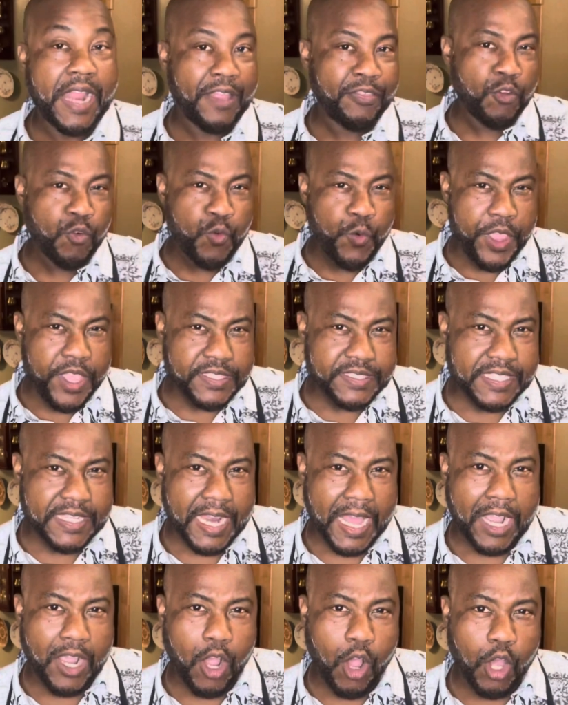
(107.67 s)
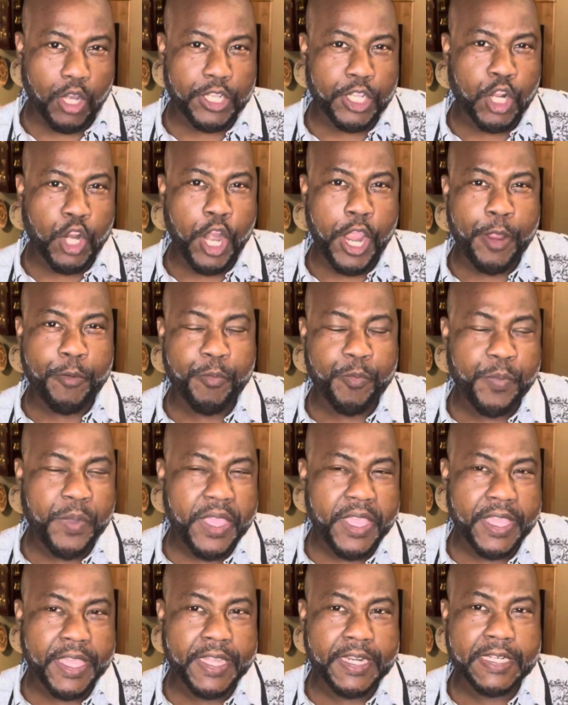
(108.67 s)
the reason I call it
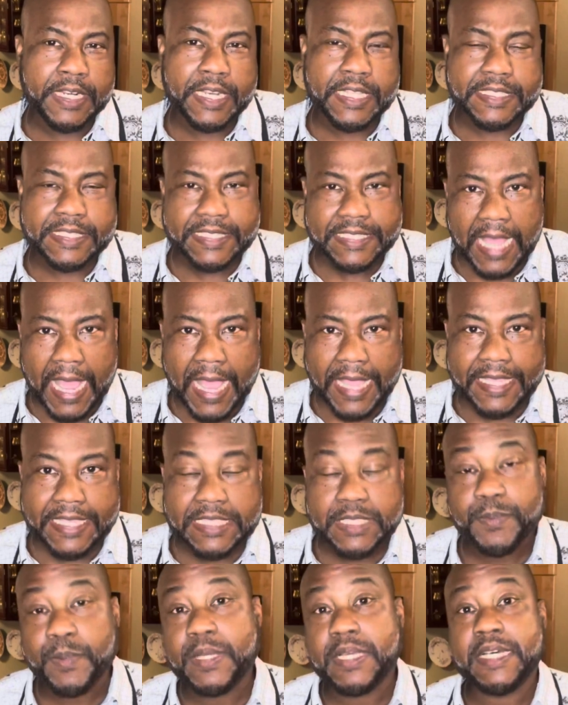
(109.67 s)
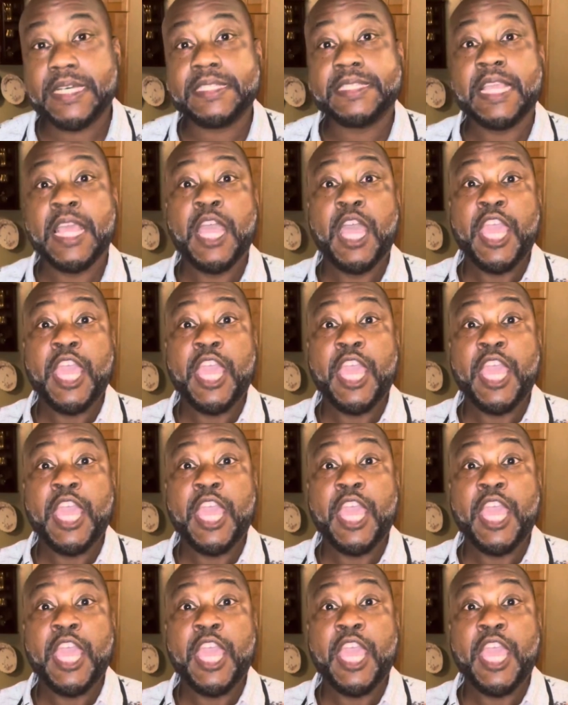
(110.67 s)
Caribbean lasagna is because,